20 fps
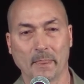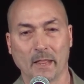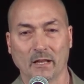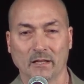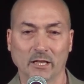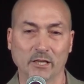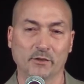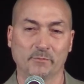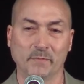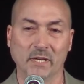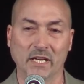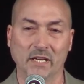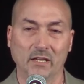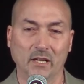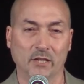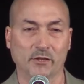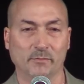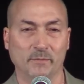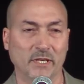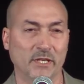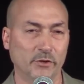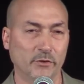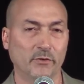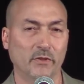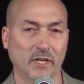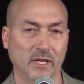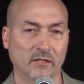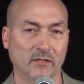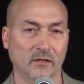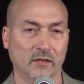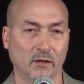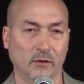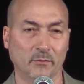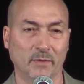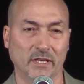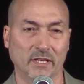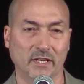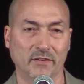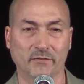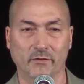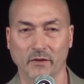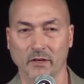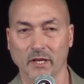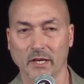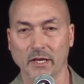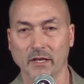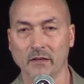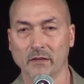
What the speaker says: Lets me do things a little bit differently.